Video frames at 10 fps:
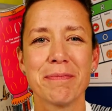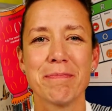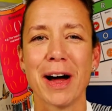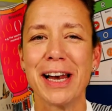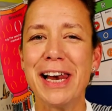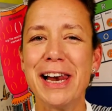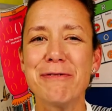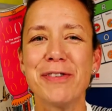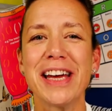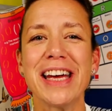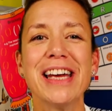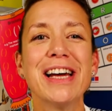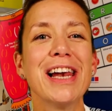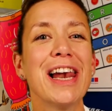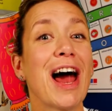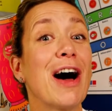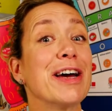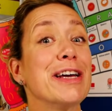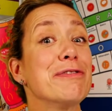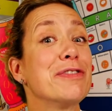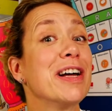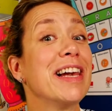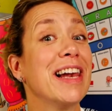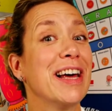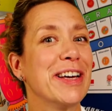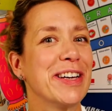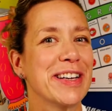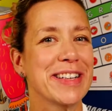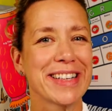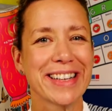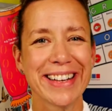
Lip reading: my lovely live learners.